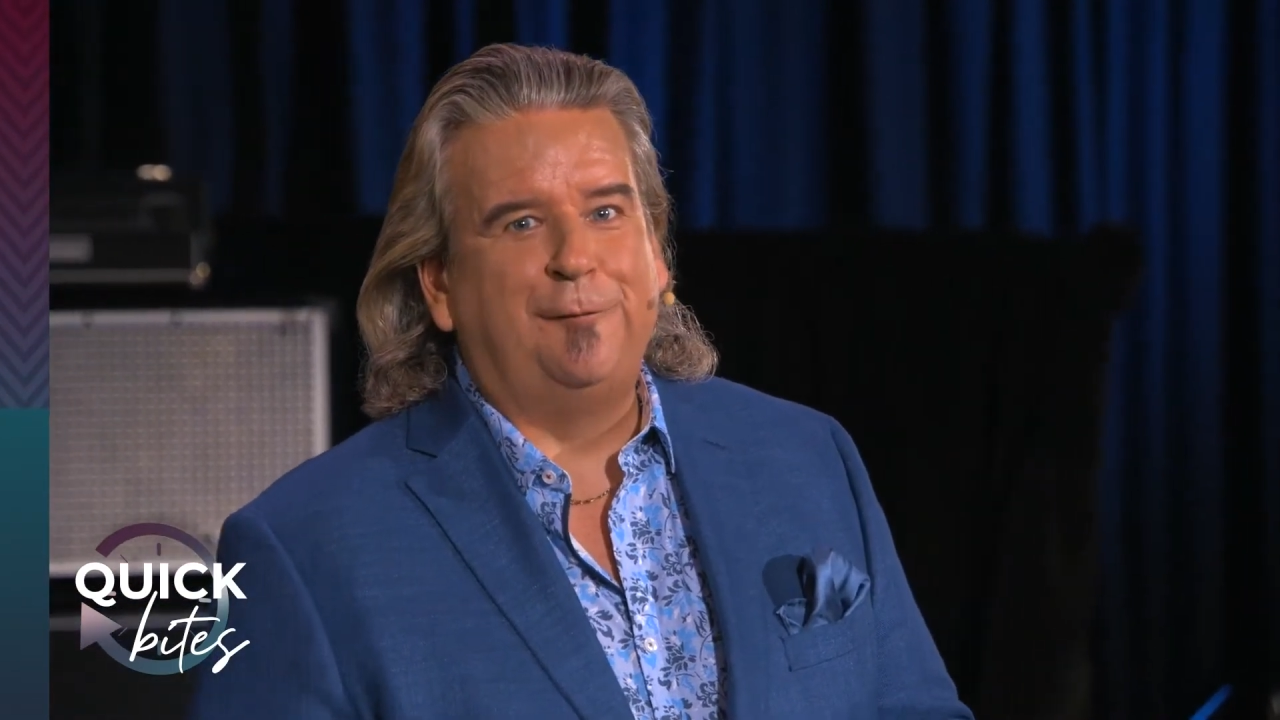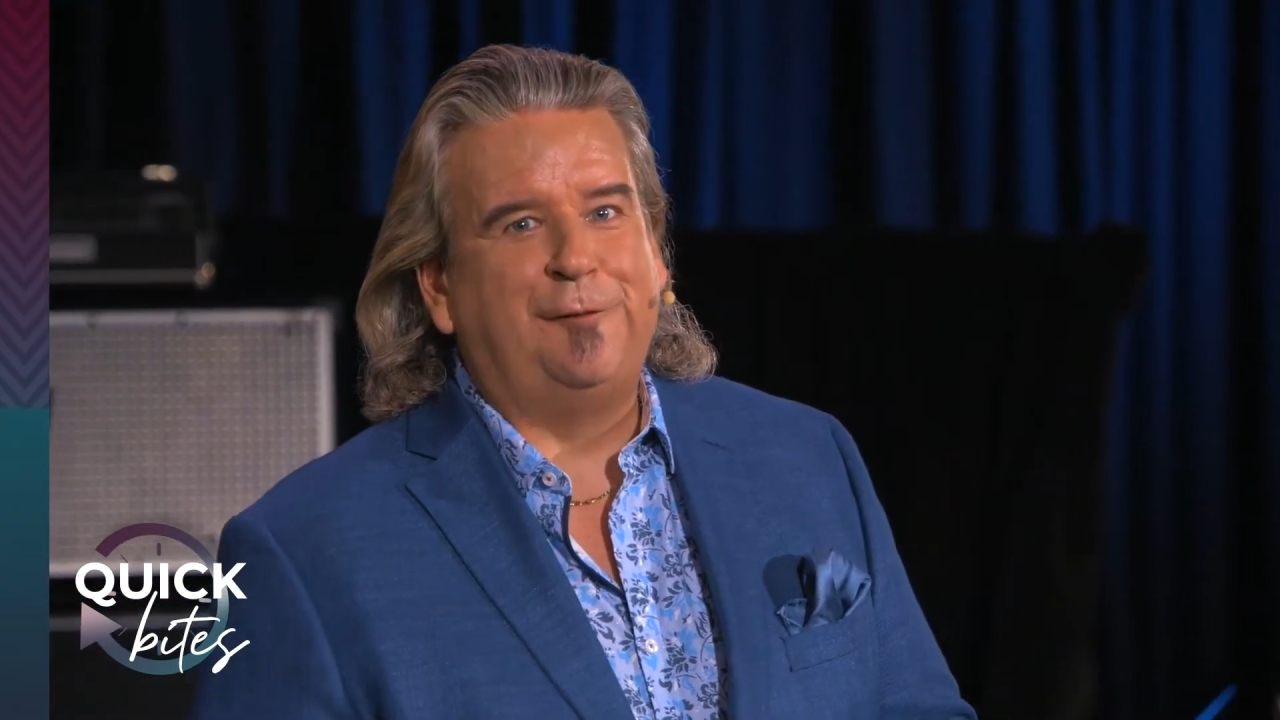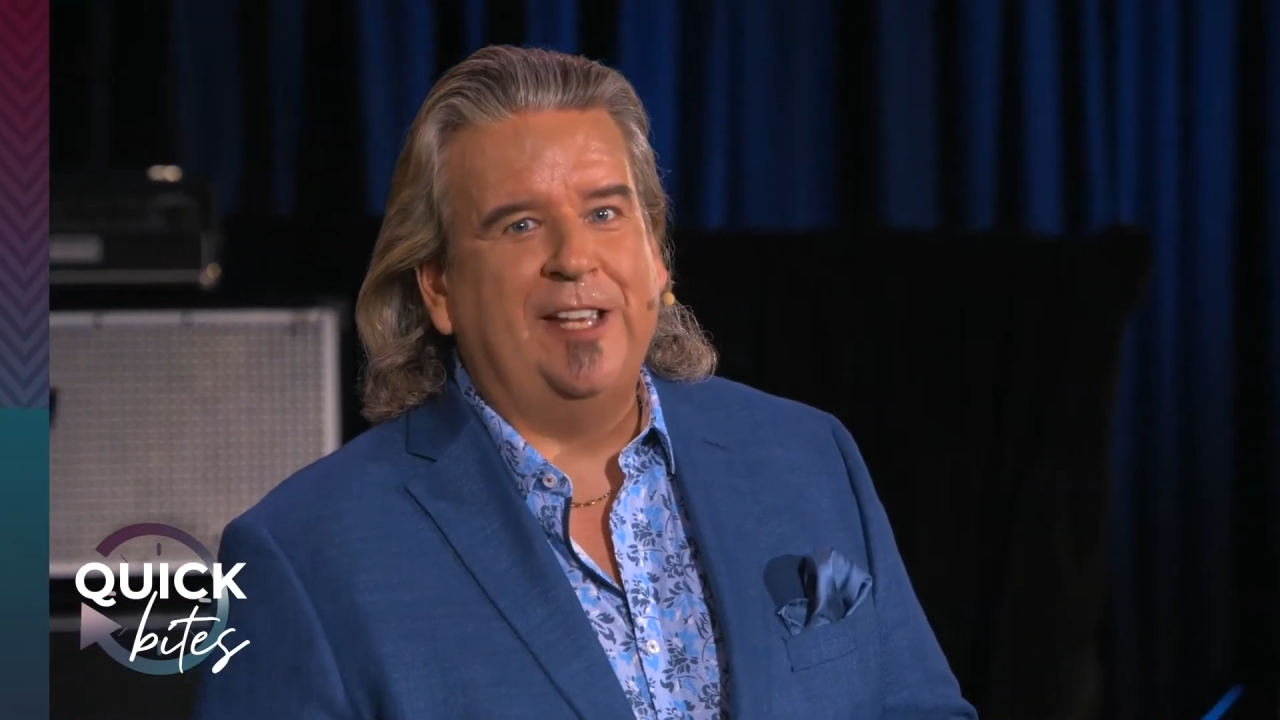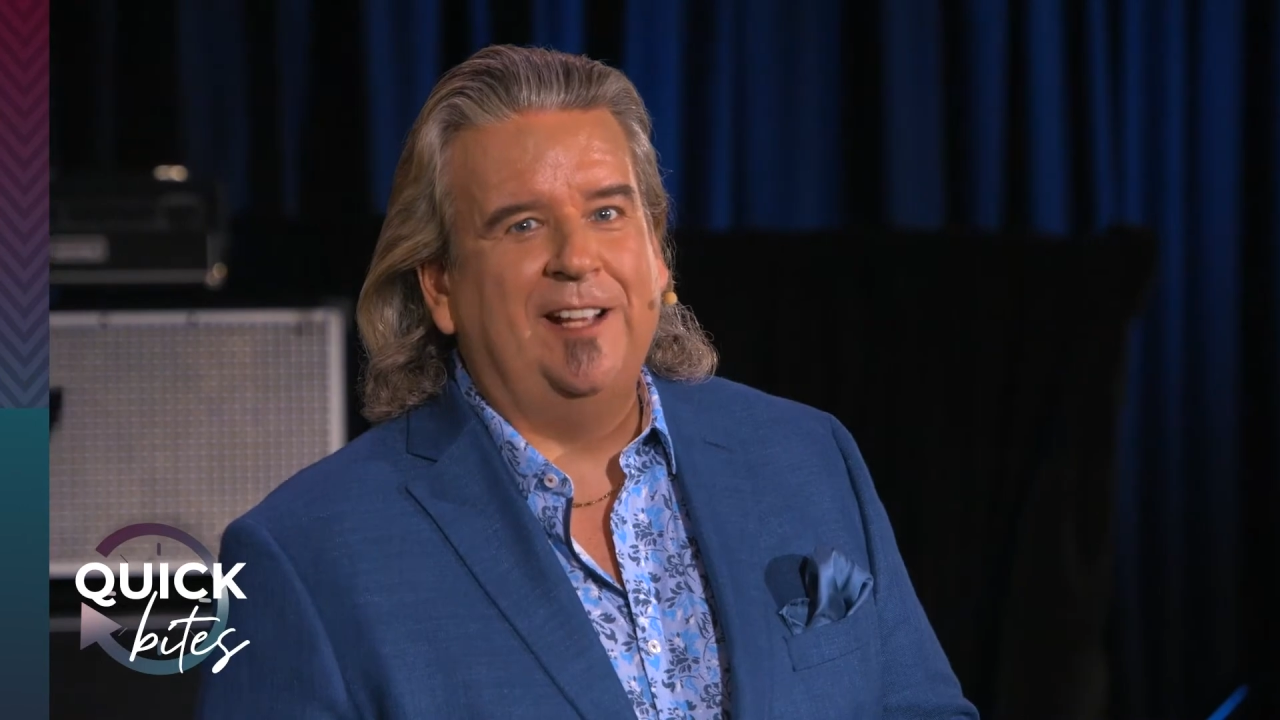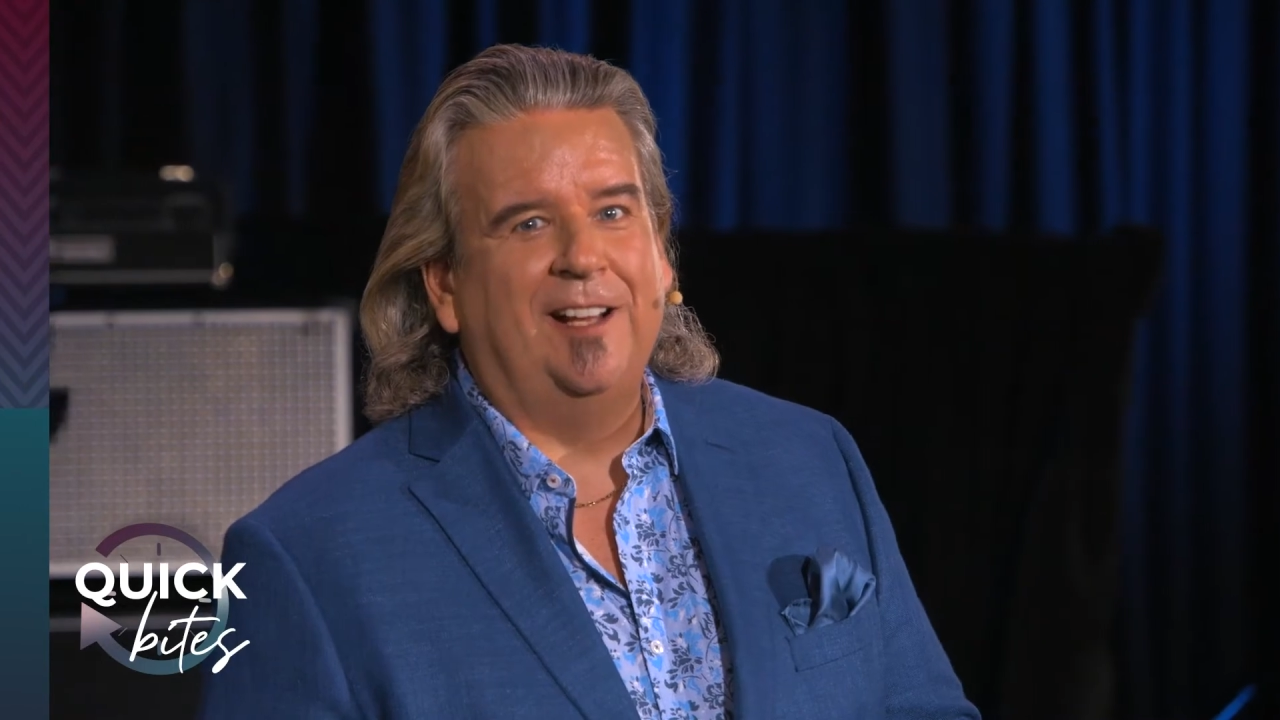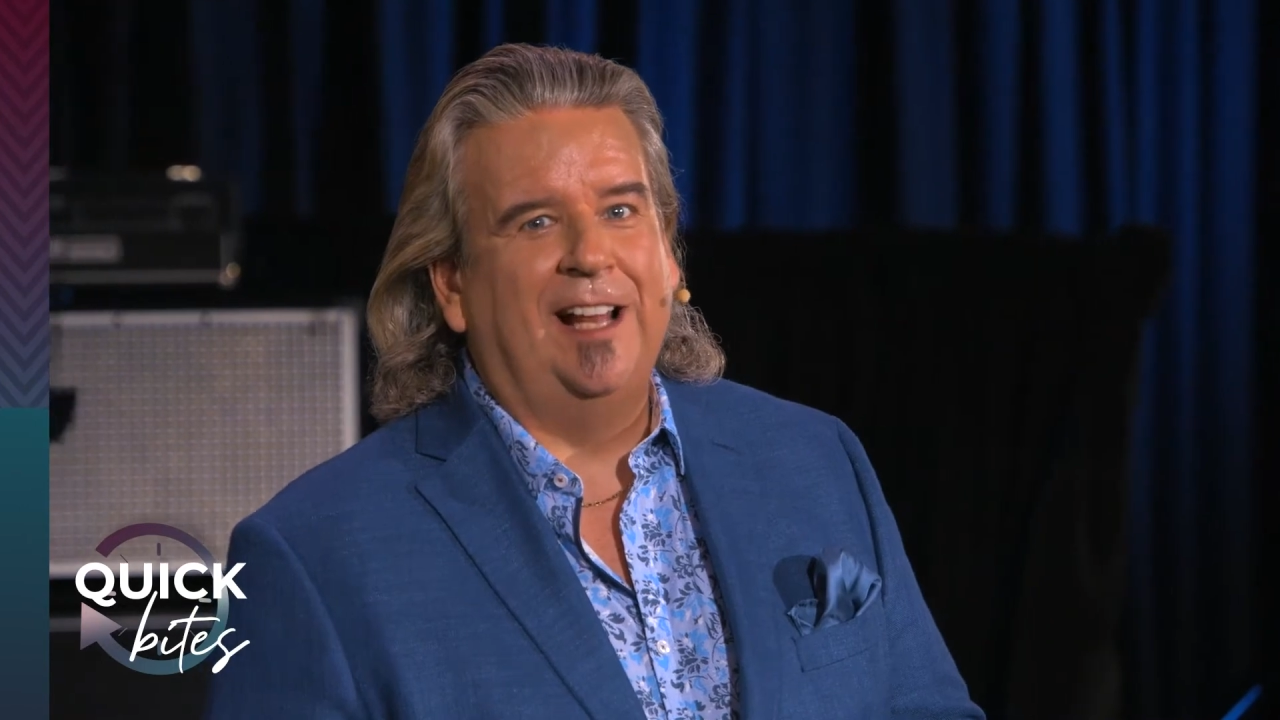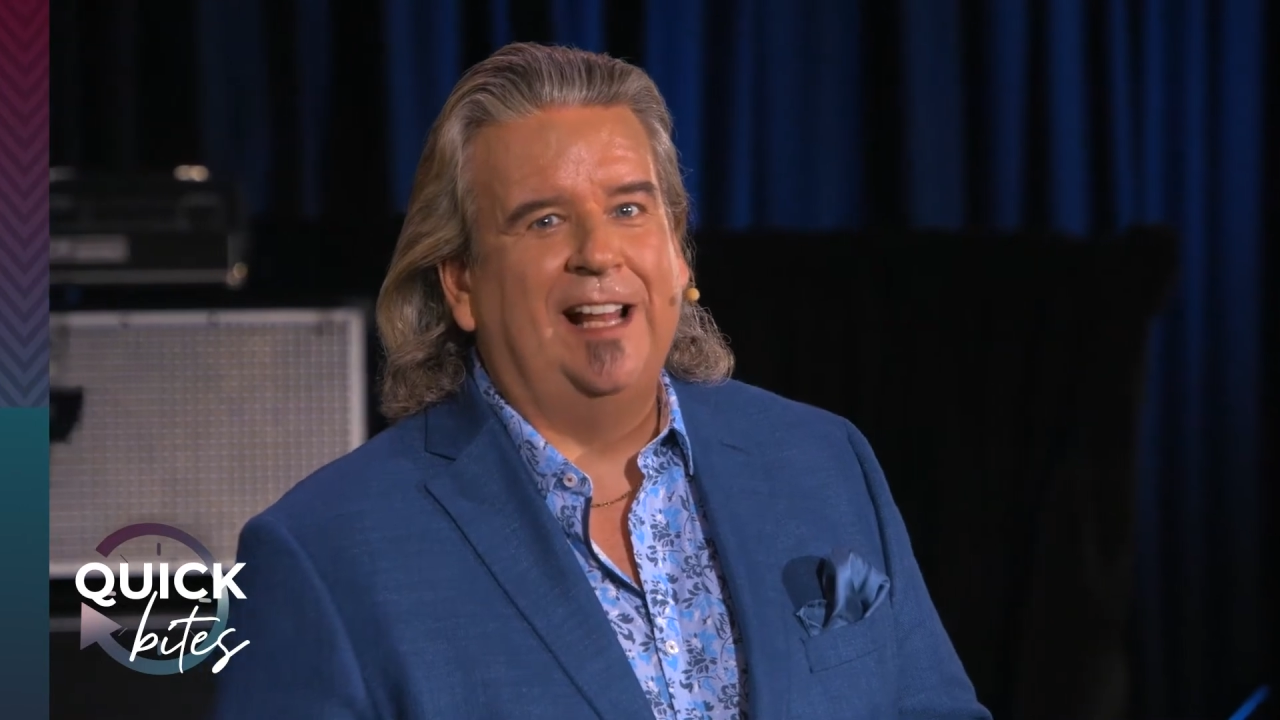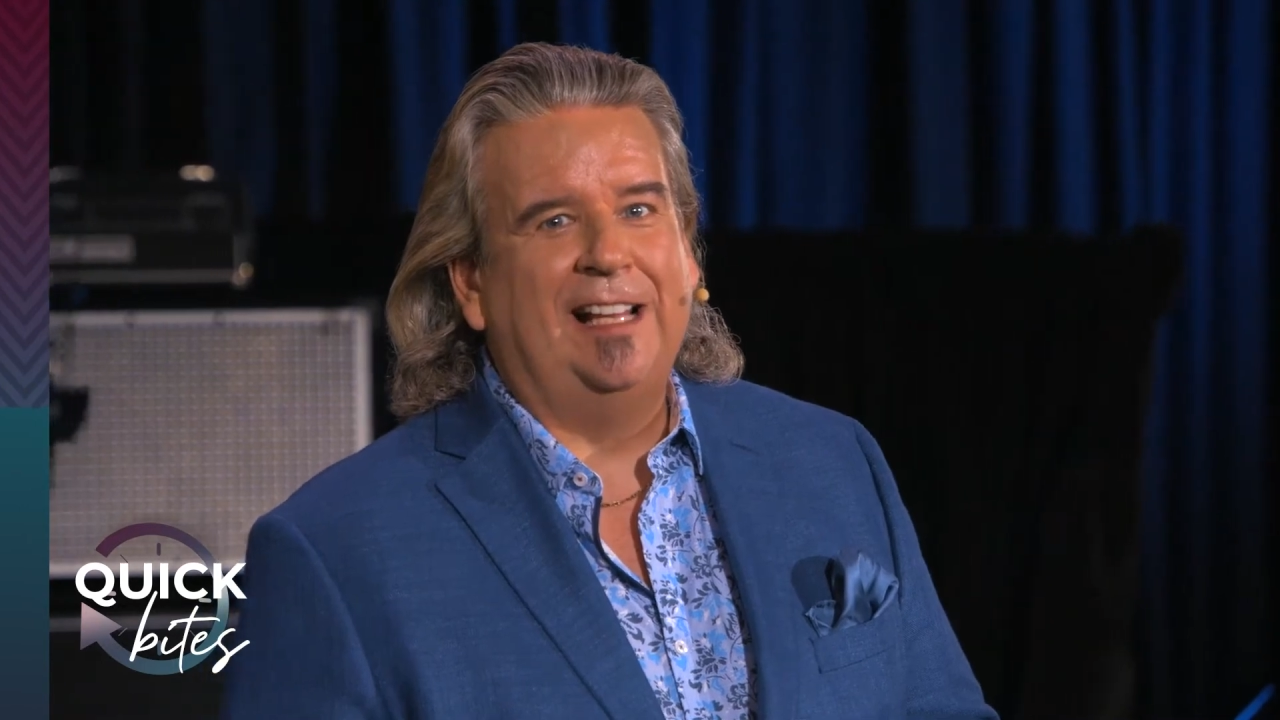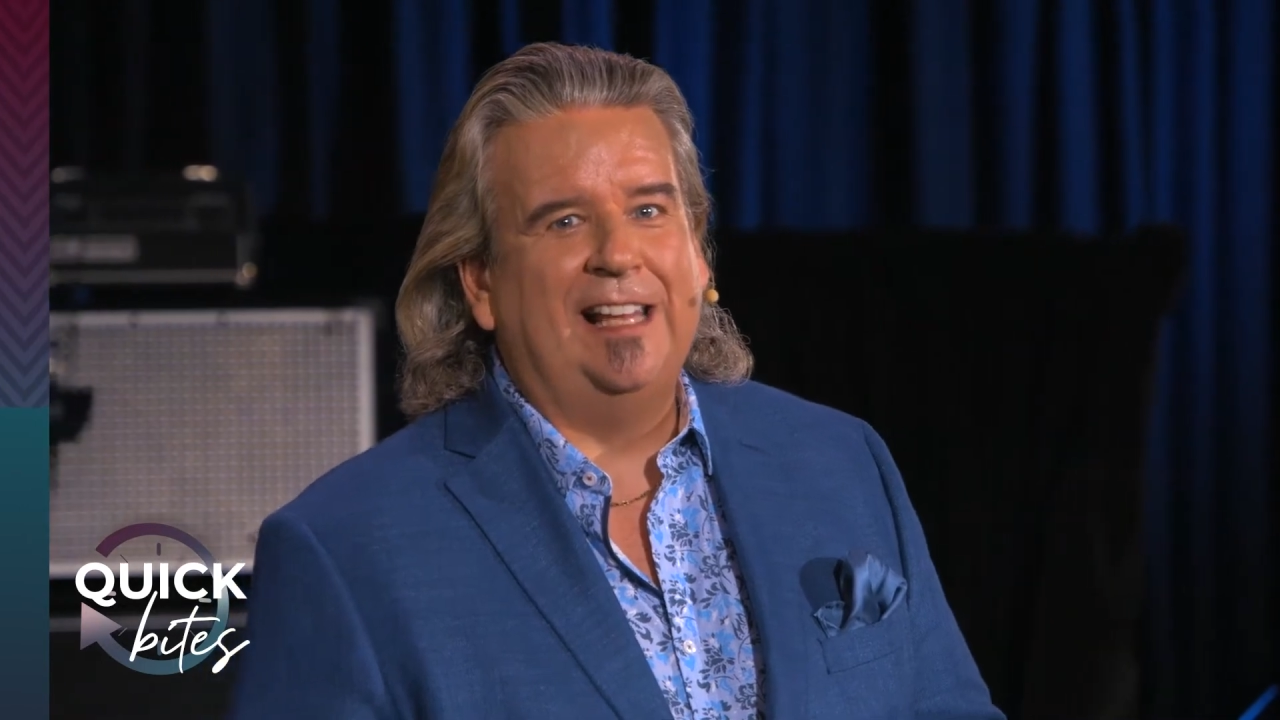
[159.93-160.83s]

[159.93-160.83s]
feel